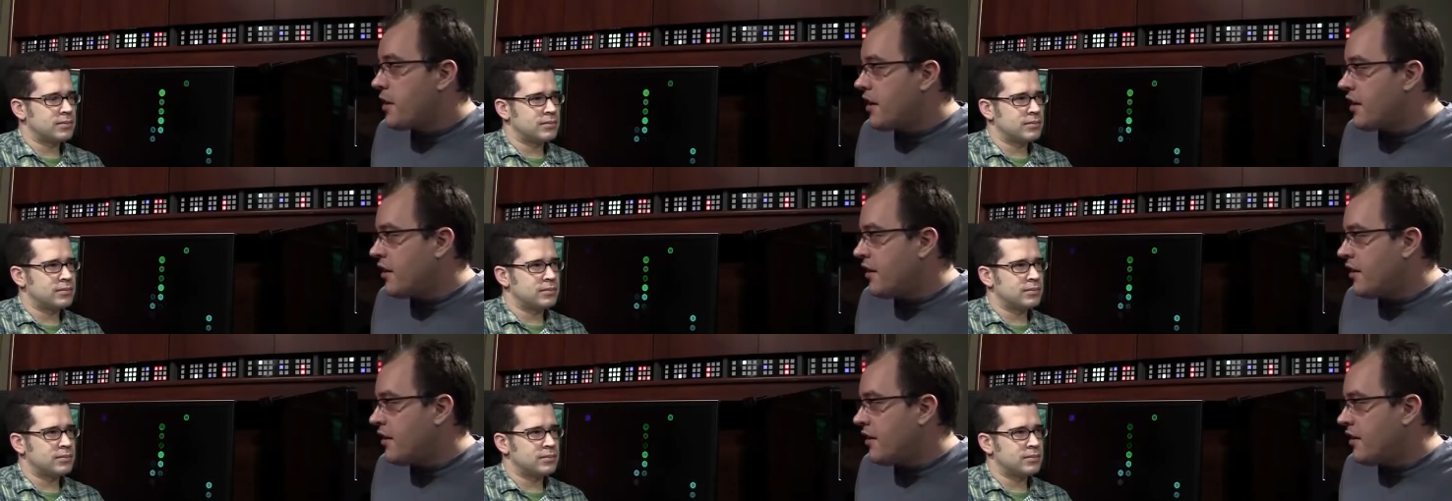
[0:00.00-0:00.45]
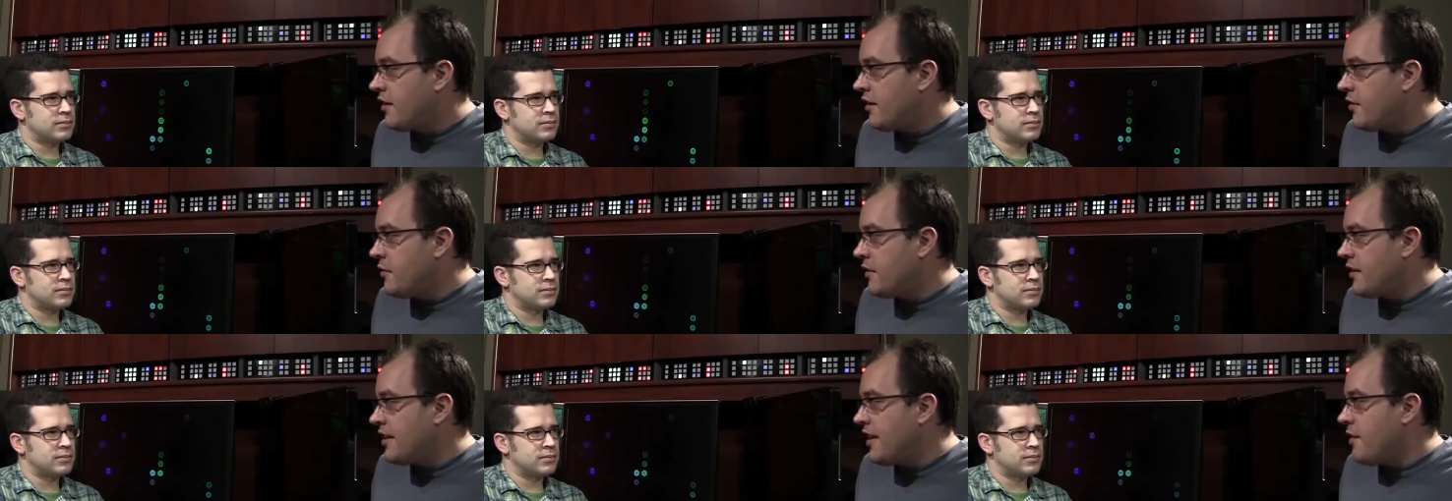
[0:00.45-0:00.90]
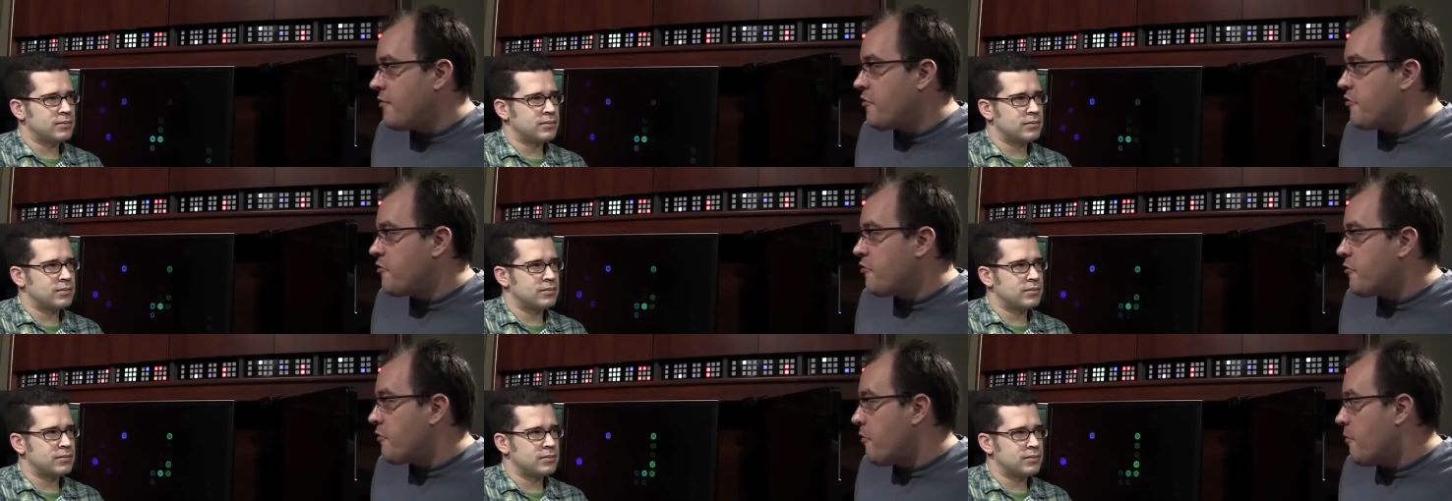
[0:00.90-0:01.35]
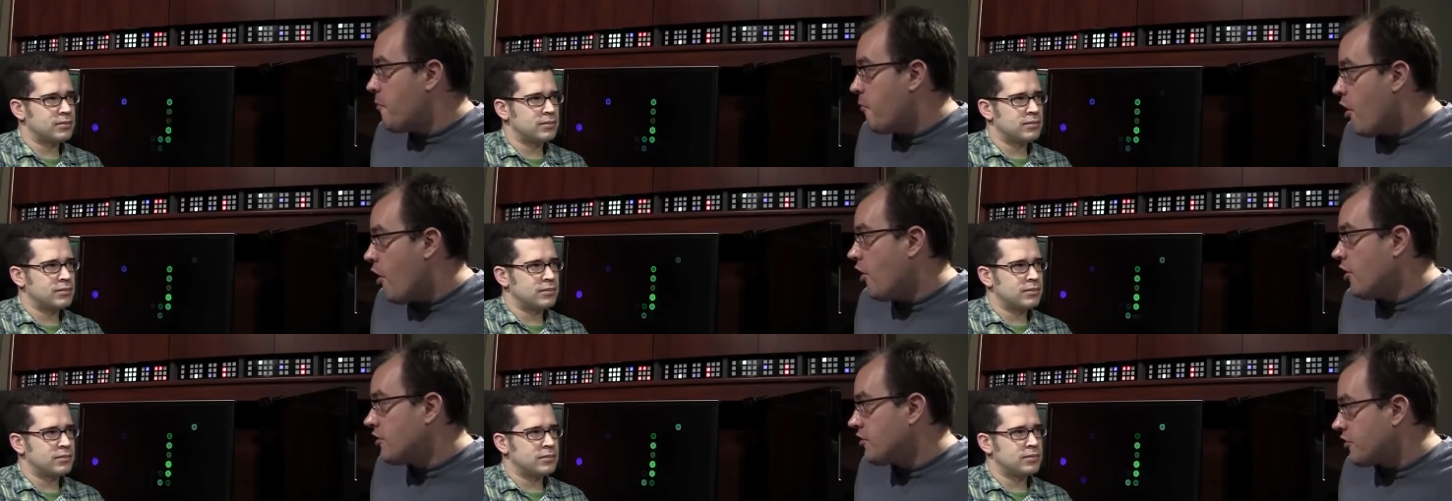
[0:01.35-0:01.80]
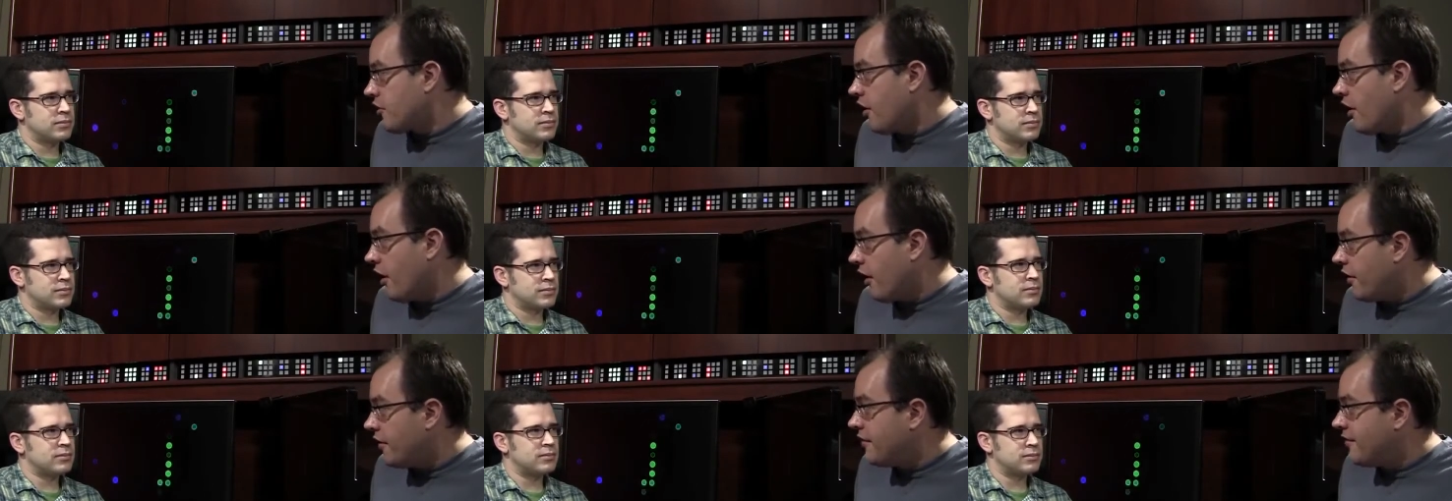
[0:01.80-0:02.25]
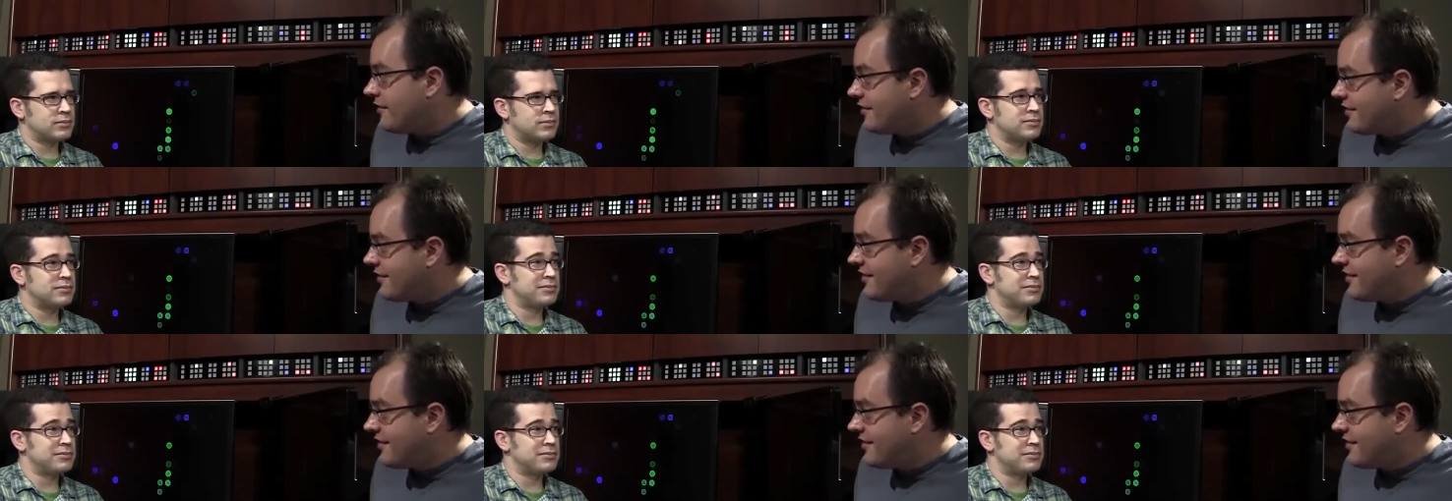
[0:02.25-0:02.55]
Speaker 1: by uh, the name of Maltron.